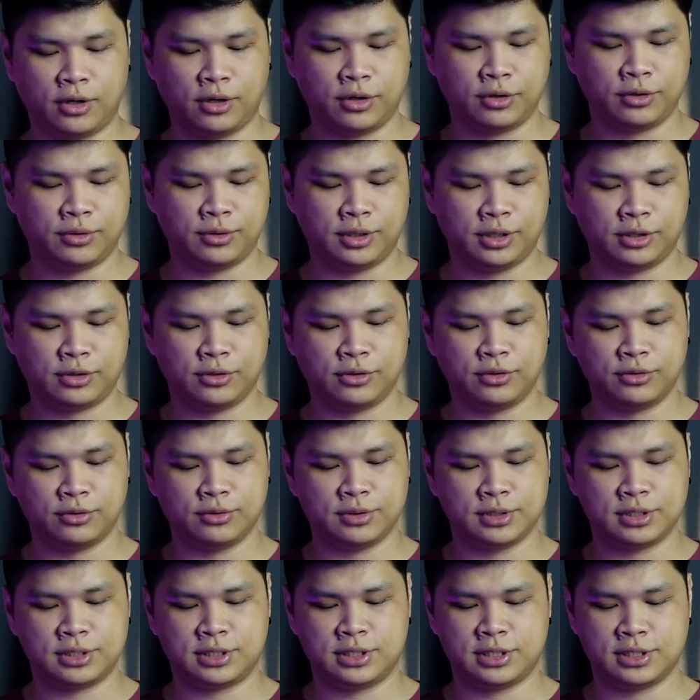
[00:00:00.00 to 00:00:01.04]
all you need to do
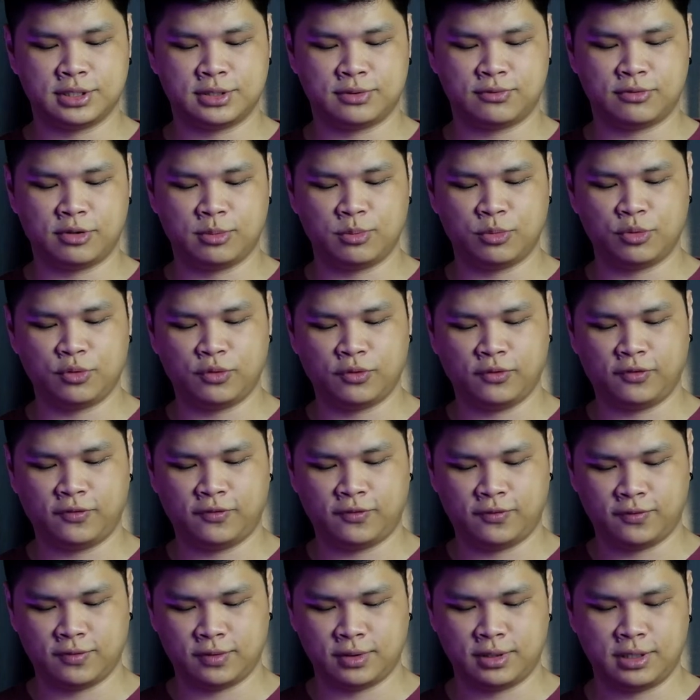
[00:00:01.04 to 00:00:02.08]
is just remove
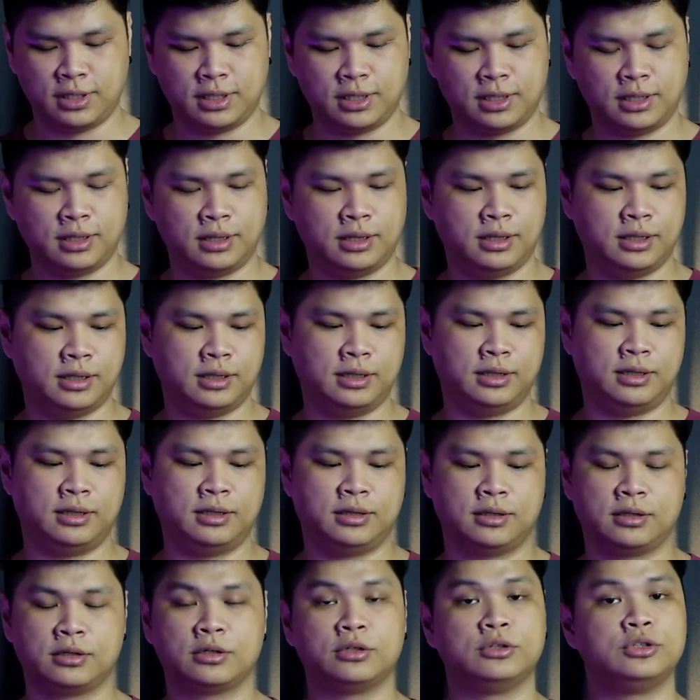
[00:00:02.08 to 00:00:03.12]
the
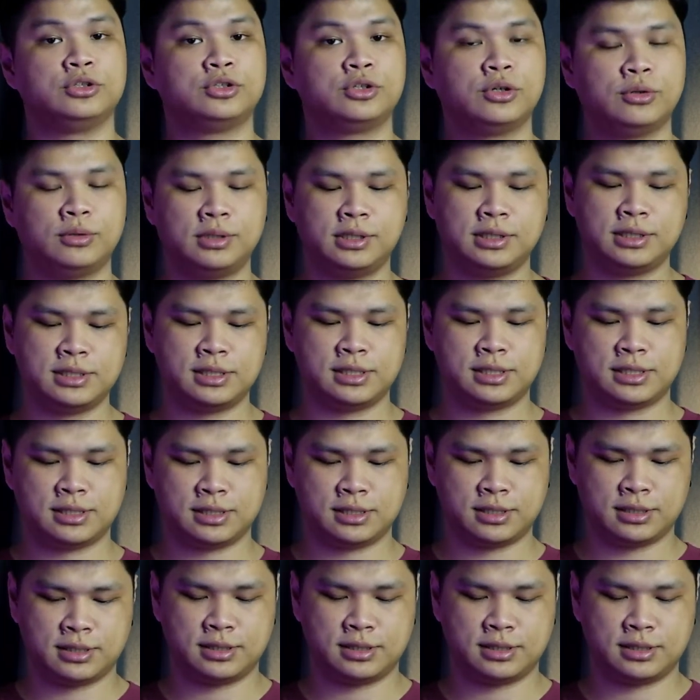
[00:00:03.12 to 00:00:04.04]
controllers.